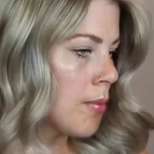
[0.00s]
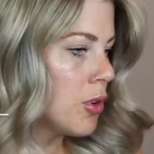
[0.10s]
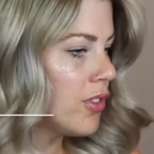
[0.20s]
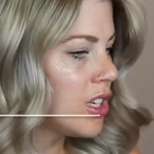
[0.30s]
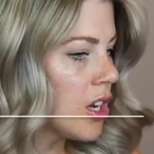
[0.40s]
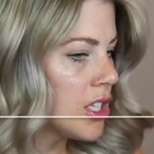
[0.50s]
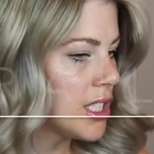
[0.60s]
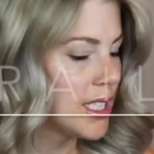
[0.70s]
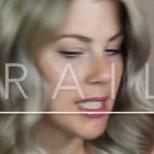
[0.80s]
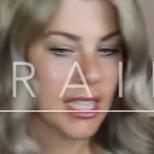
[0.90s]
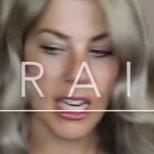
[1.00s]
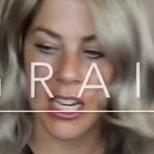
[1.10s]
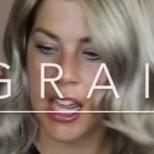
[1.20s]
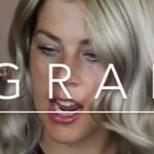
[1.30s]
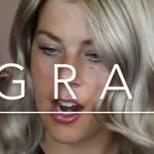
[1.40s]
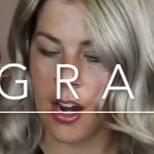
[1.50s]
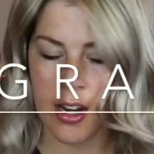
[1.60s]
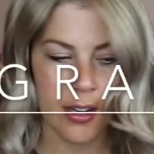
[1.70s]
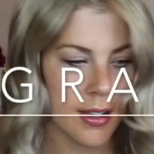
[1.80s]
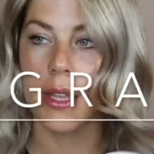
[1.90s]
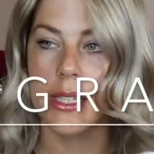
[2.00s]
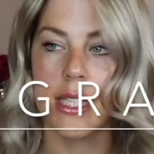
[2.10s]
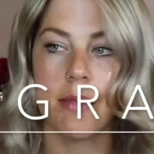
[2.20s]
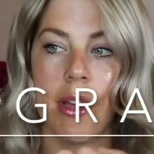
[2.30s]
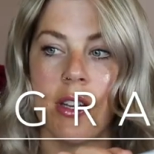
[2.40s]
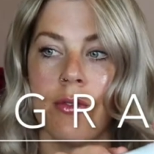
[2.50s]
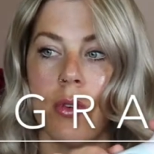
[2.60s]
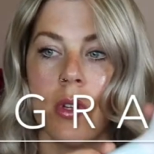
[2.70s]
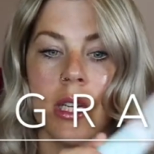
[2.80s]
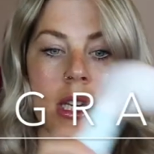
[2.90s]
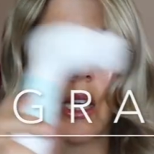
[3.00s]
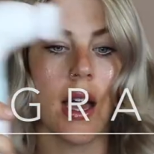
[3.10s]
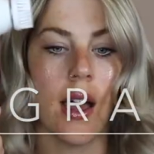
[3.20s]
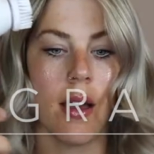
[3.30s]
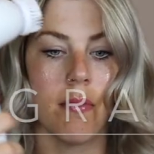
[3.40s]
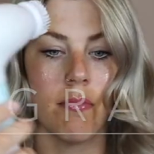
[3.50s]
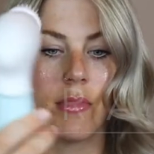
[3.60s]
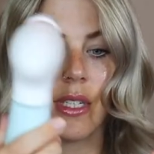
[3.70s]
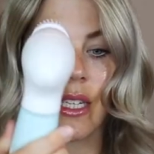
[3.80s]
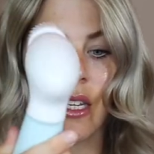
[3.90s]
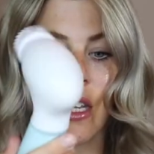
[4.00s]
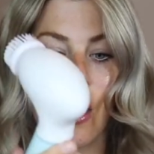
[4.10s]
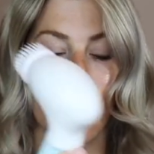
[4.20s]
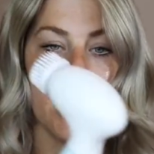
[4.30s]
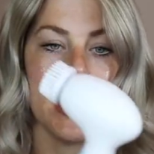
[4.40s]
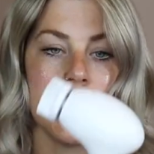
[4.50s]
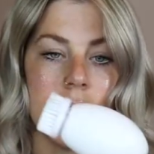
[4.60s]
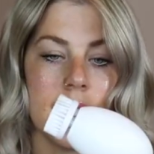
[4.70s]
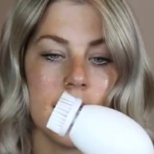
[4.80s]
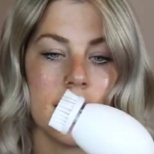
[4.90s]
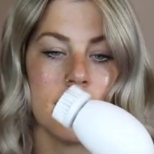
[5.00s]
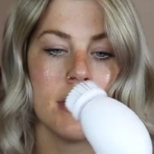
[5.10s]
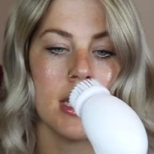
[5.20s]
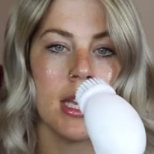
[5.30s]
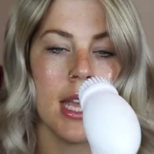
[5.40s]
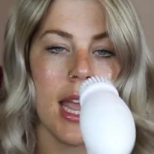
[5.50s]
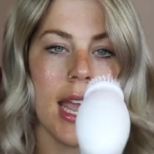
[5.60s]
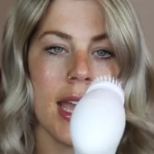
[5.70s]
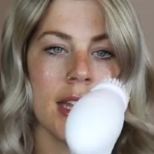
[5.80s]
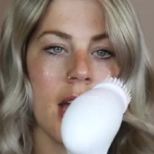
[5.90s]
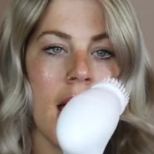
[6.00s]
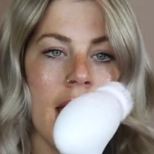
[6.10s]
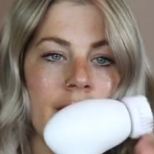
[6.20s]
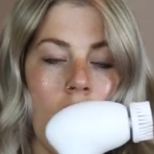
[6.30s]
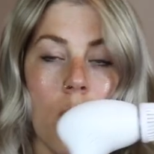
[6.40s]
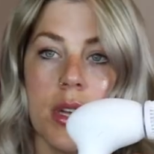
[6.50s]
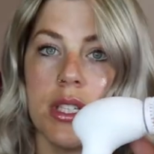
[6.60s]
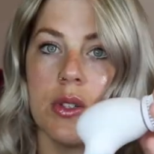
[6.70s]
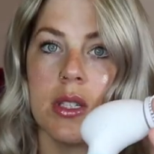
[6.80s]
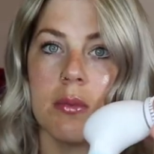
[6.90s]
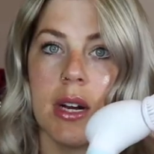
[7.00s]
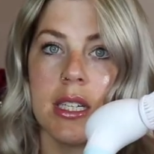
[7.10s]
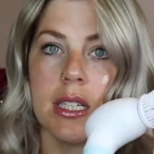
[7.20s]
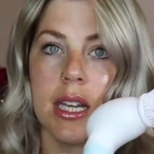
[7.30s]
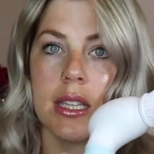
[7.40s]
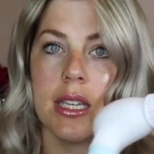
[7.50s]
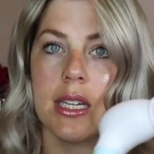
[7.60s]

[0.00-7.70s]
Moving on to skincare. This is my Duvolle um, Skincare Radiant System. And I've always used a brush like